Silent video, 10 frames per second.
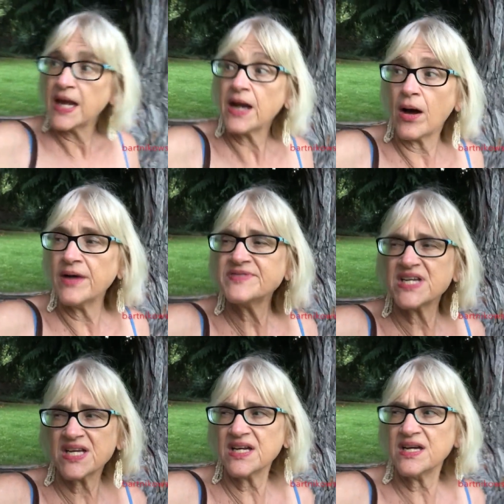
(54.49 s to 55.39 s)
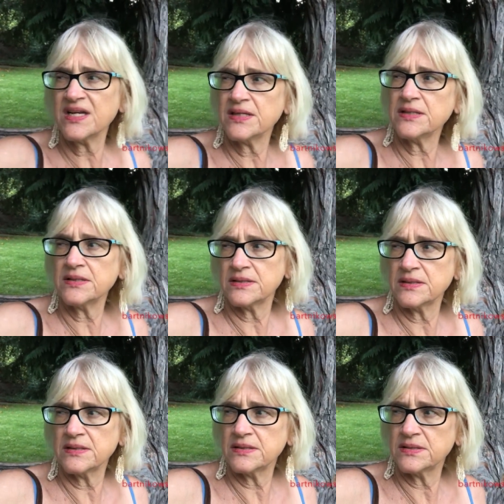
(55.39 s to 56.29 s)
Now I've taken it in
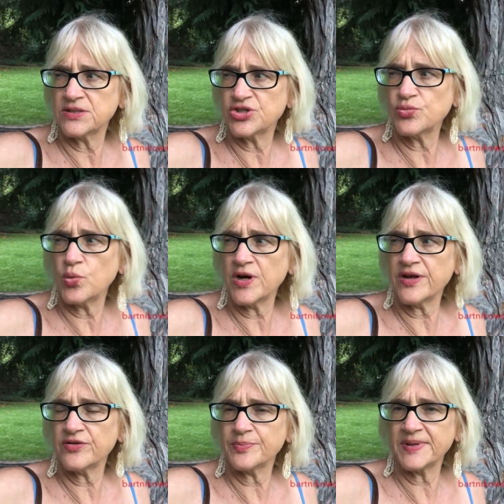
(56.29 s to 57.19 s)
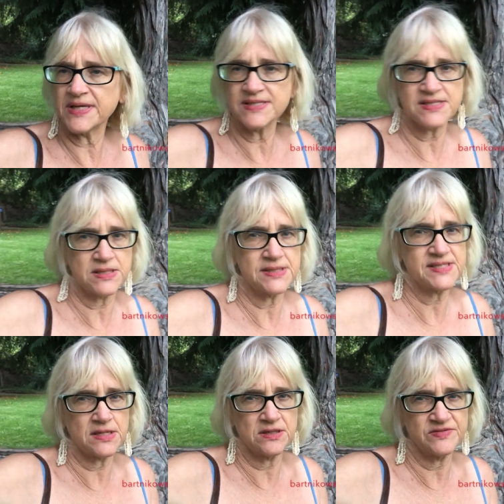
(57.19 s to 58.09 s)
to one other place in the
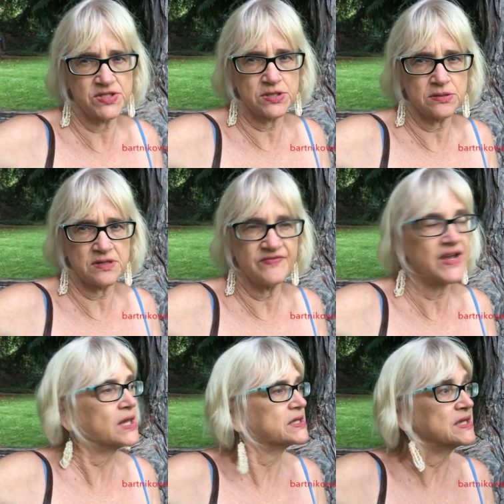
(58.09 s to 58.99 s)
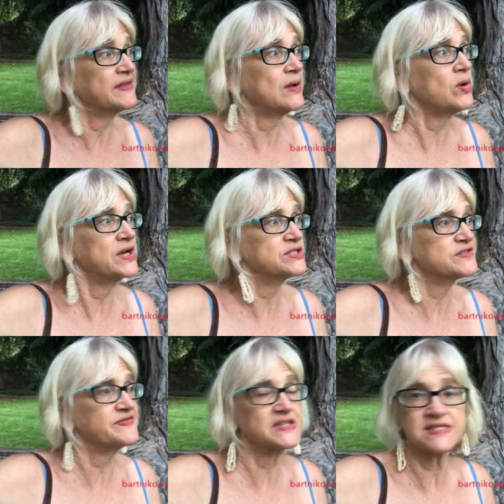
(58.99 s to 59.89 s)
center of Silicon Valley and they wanted
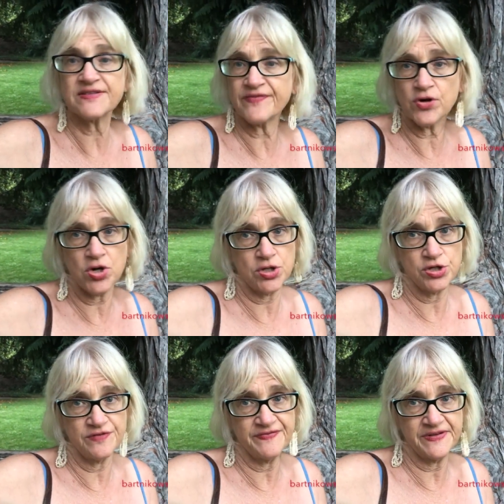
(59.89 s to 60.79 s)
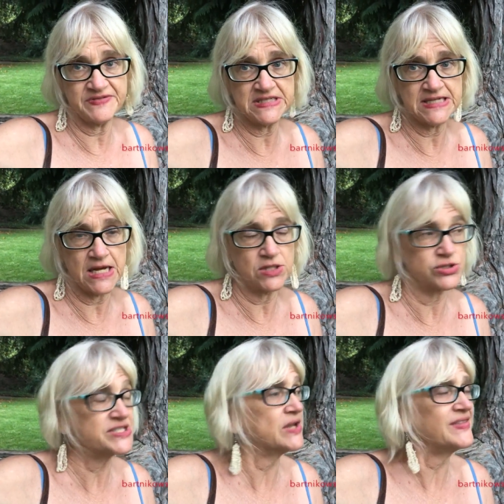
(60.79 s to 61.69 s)
to fix it for
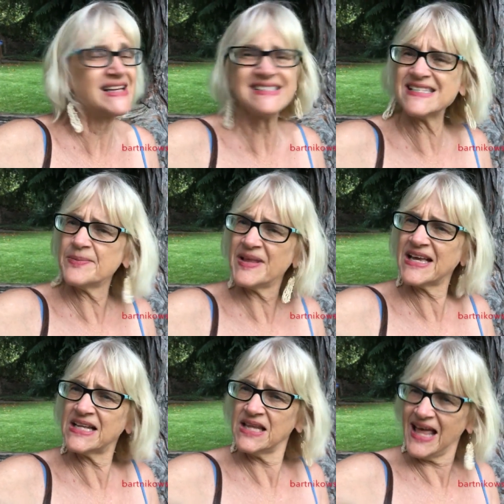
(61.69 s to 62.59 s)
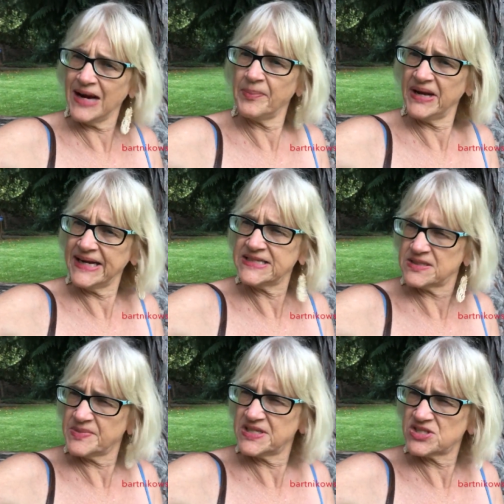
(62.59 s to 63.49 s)
$150. Now that seemed like a lot of money
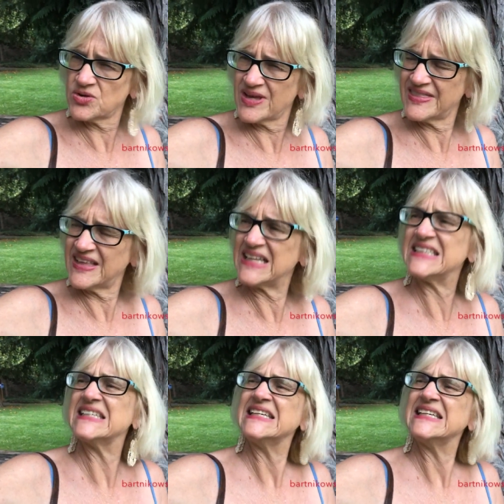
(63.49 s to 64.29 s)
to me so I thought,